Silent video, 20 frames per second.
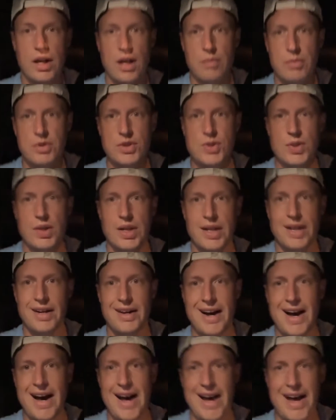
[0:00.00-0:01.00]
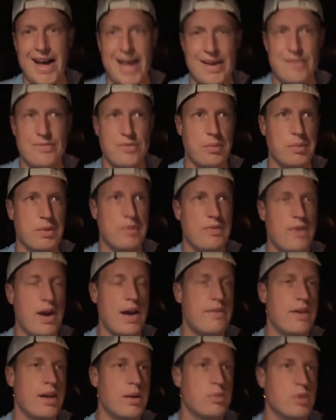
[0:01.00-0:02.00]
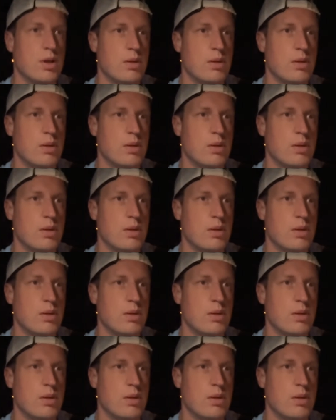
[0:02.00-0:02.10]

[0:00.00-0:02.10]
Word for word: coming to you live from the 5 a.m.